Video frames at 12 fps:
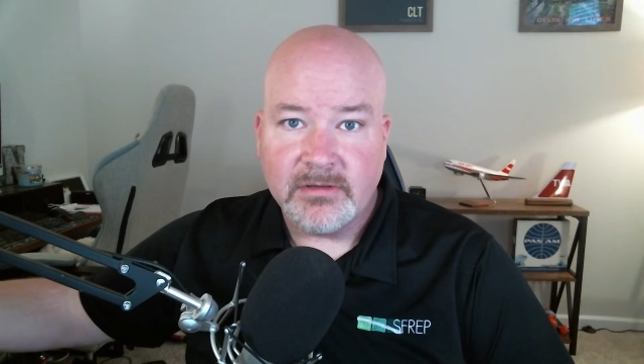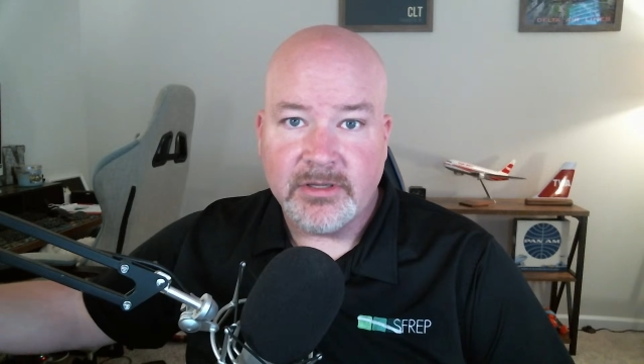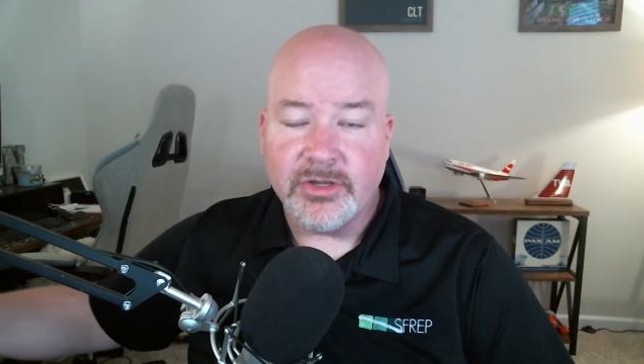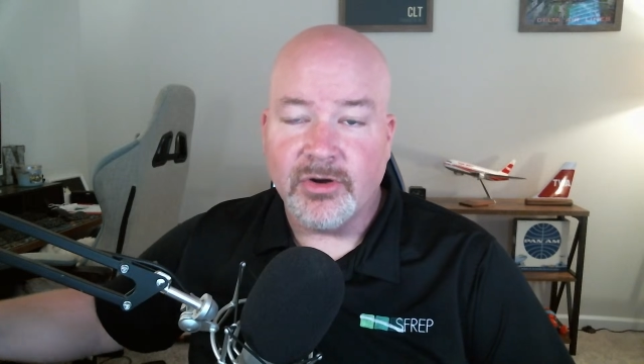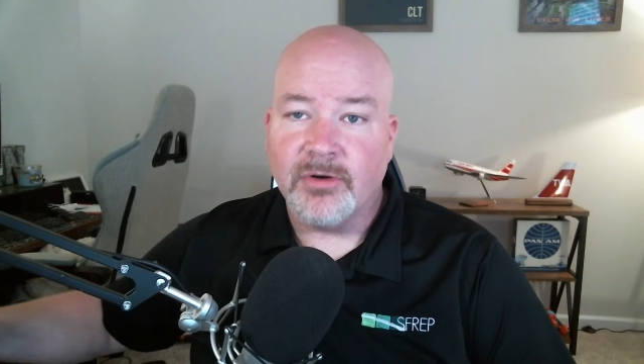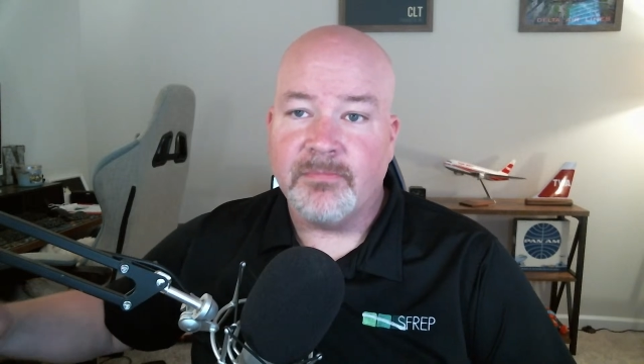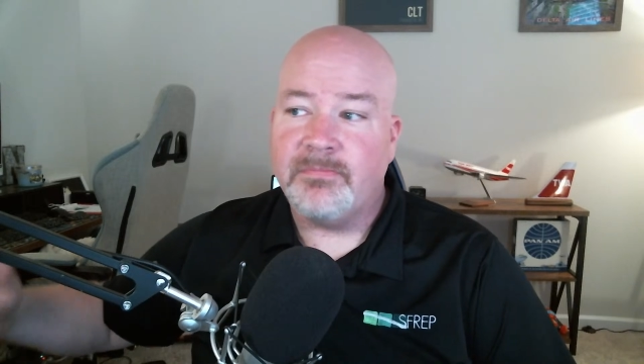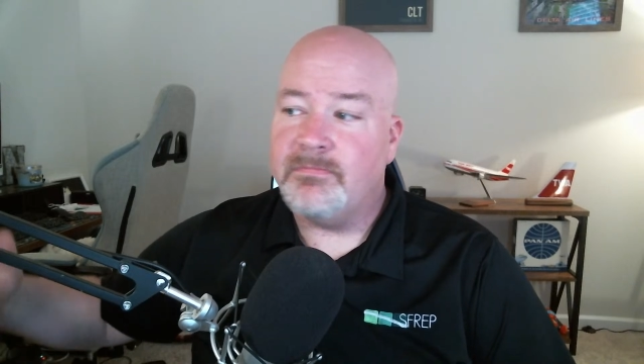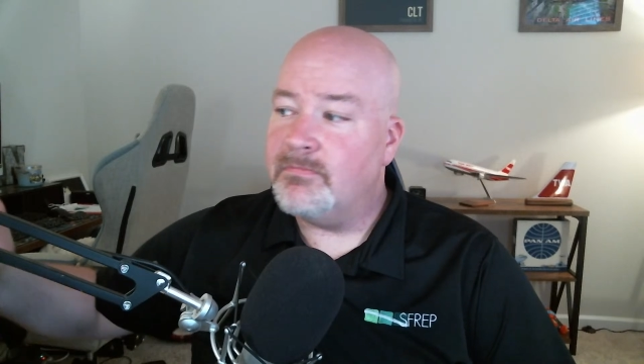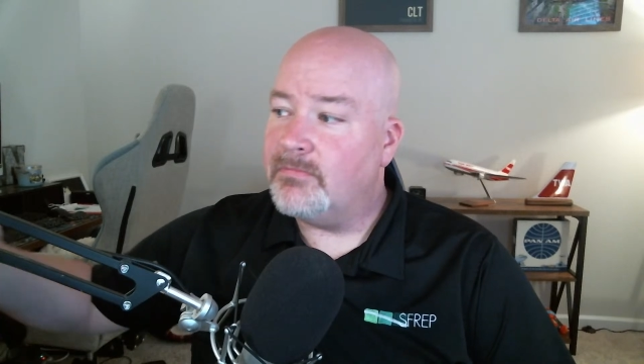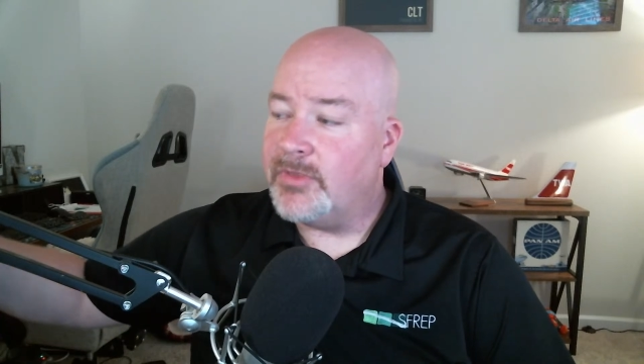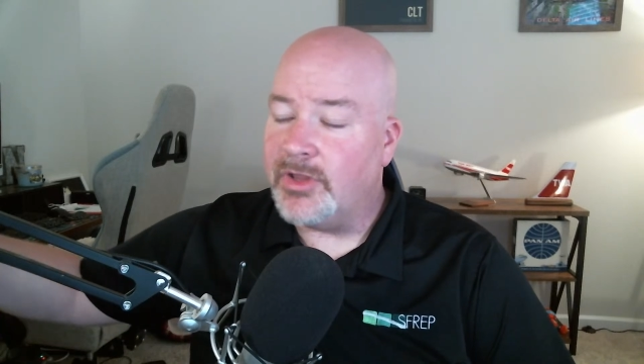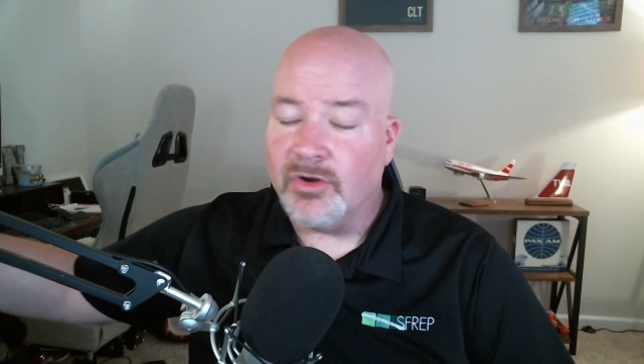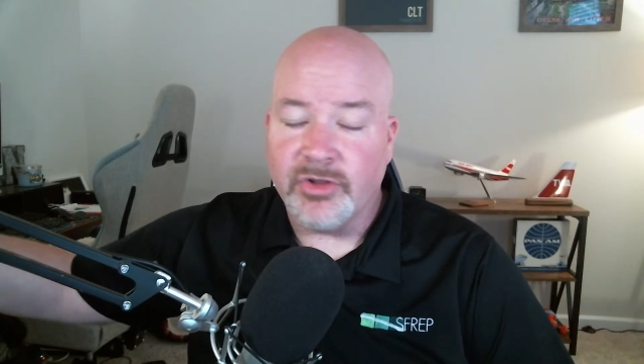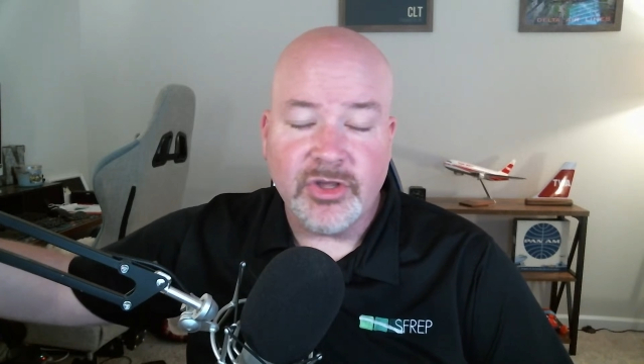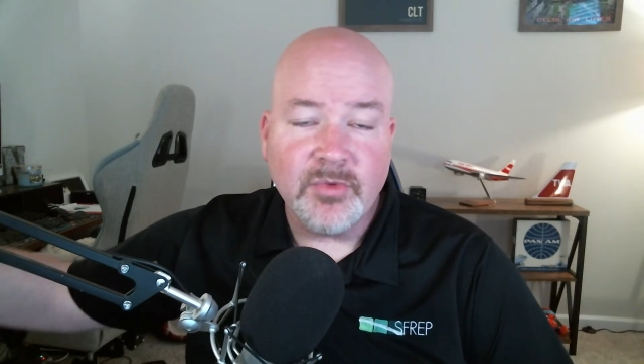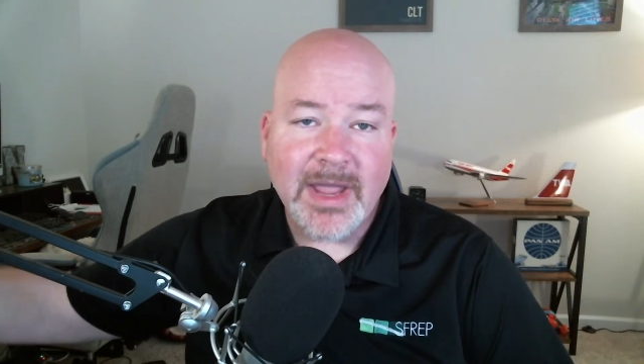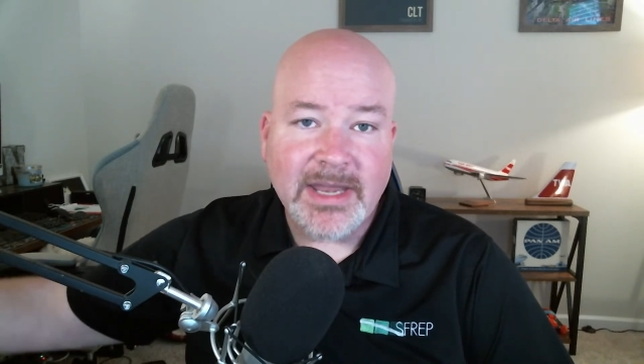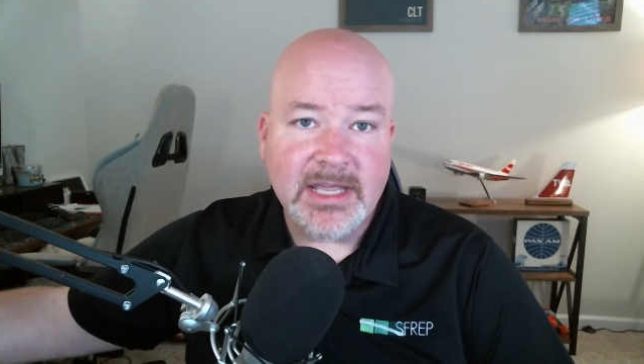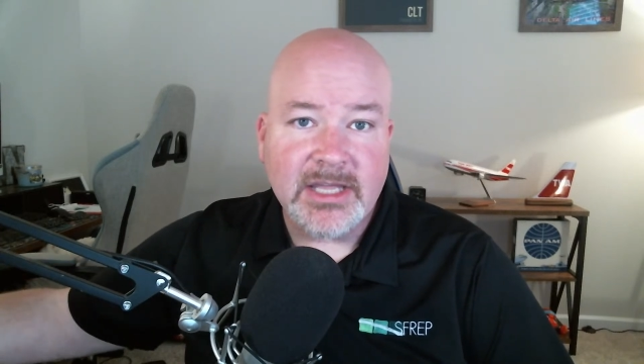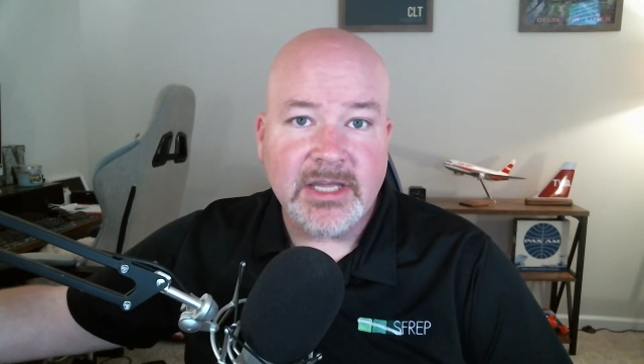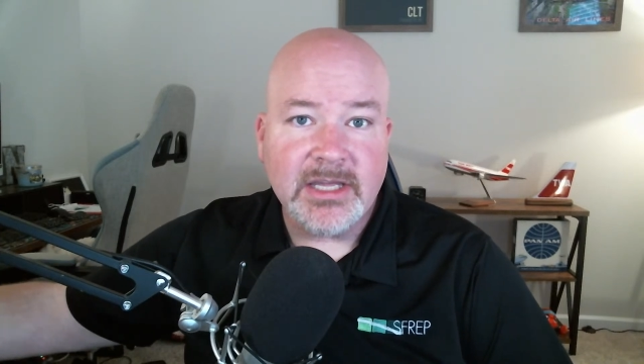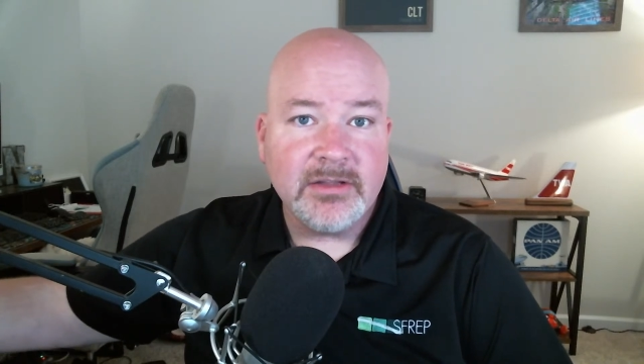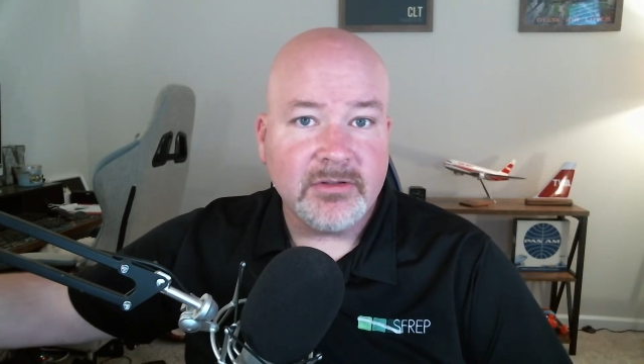your
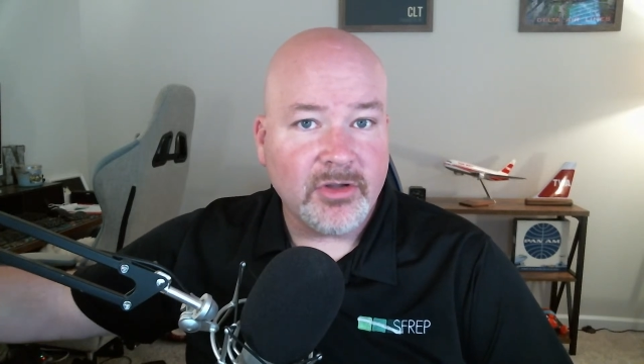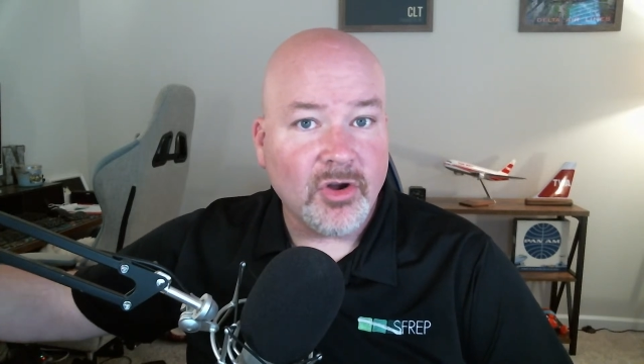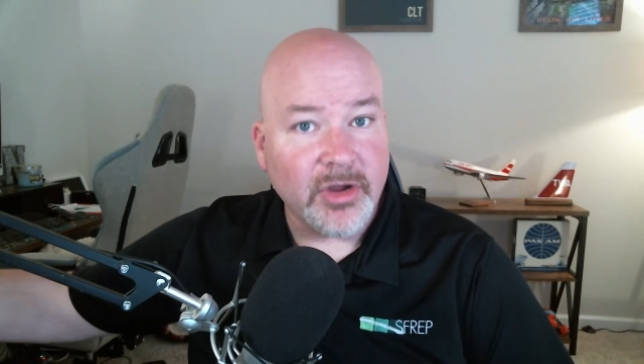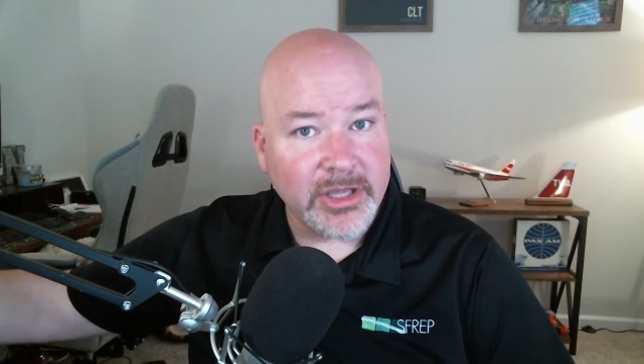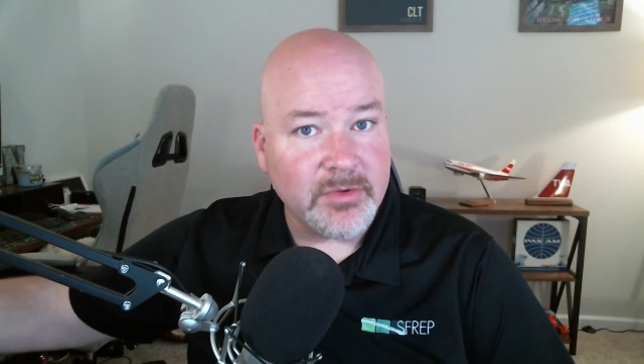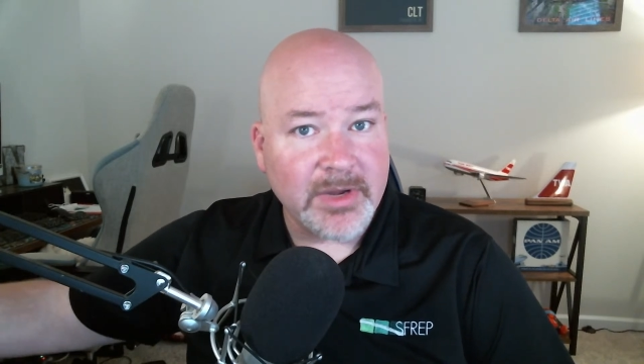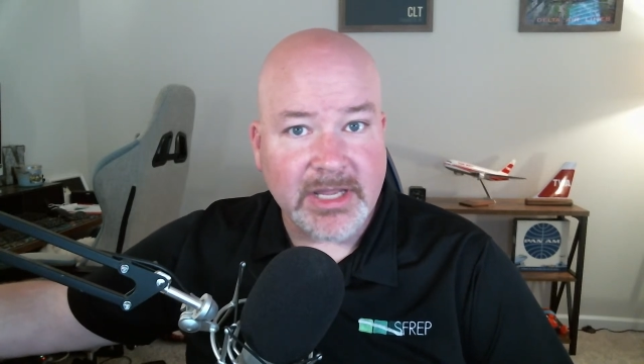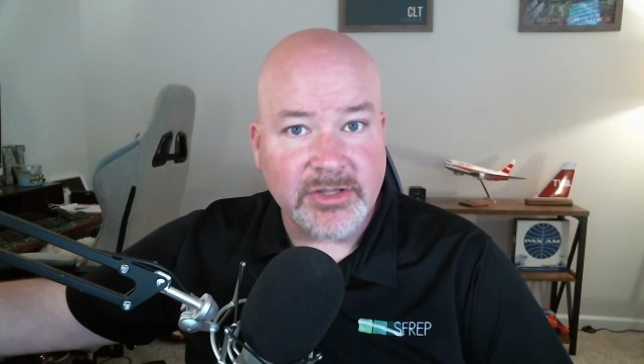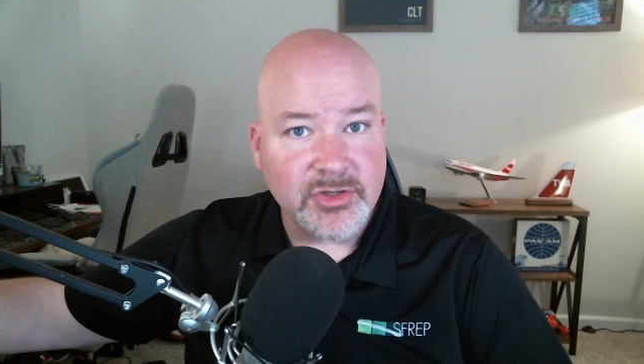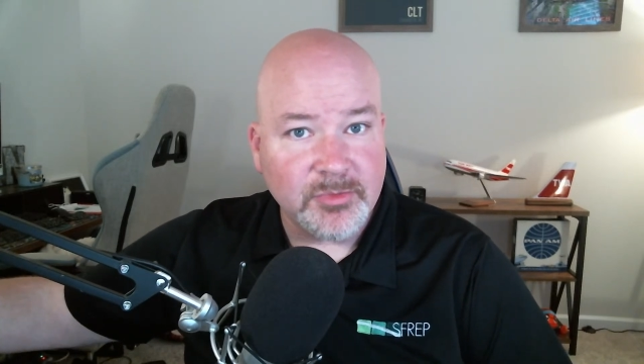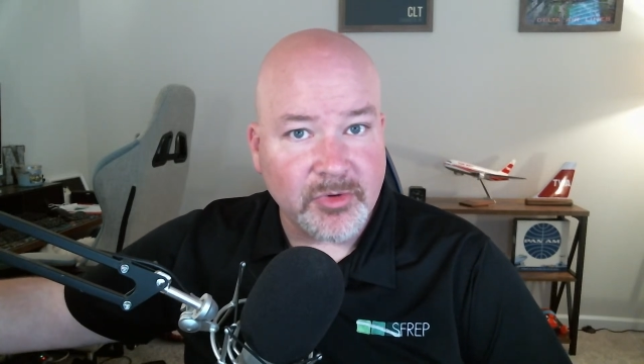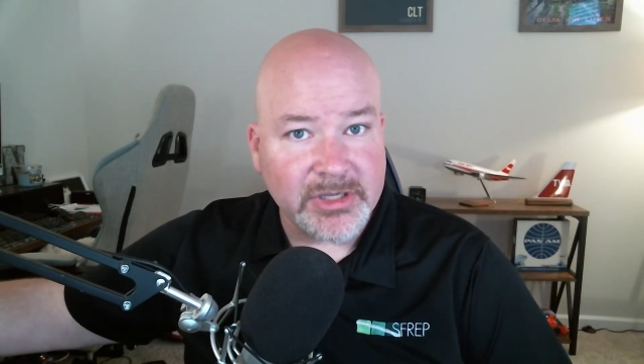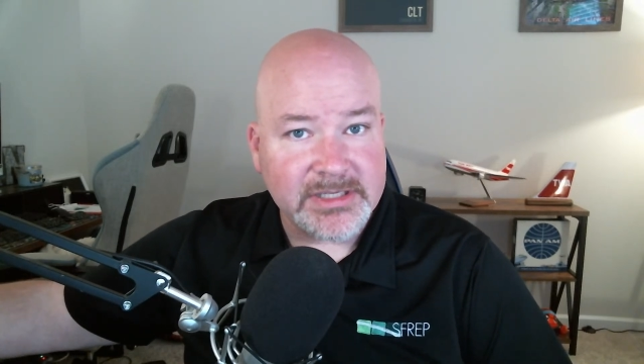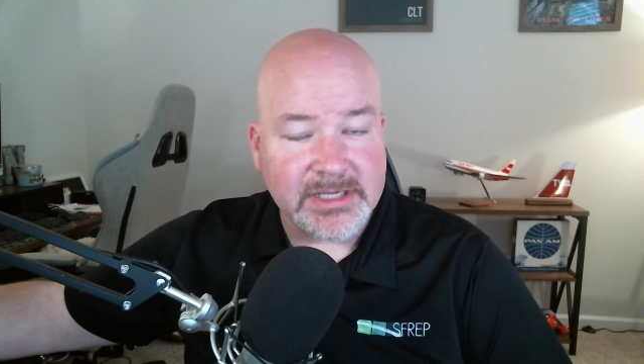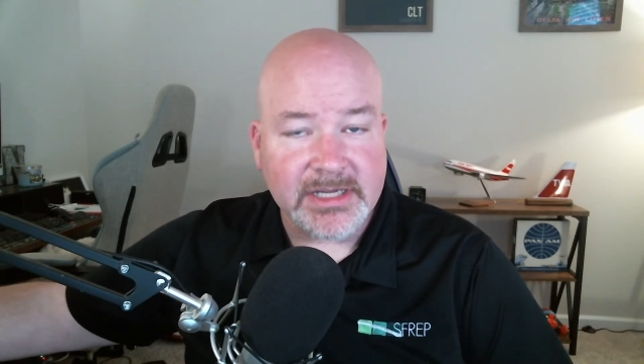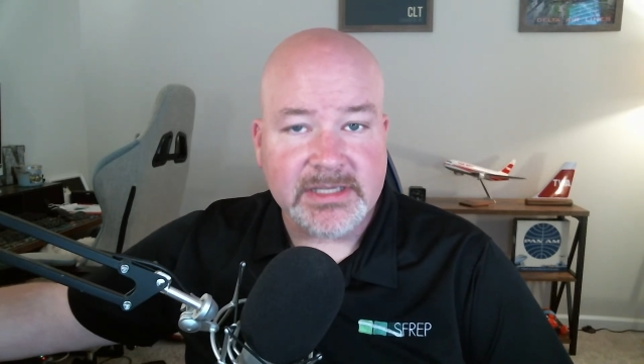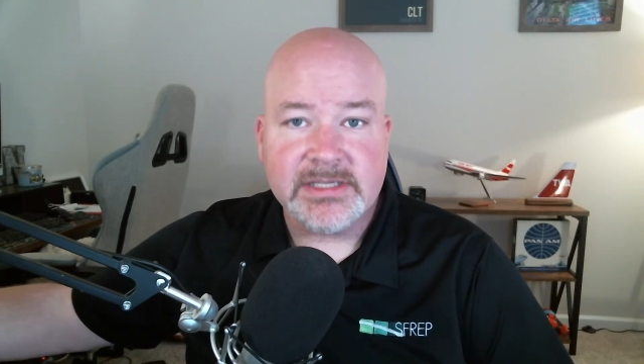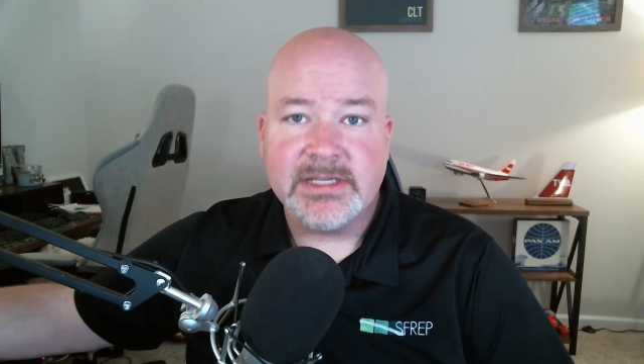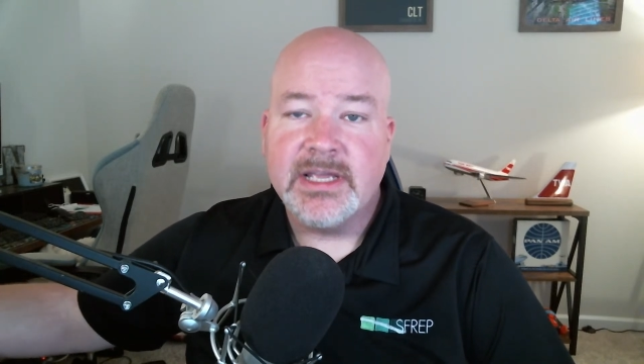UAD, current UAD 2.6,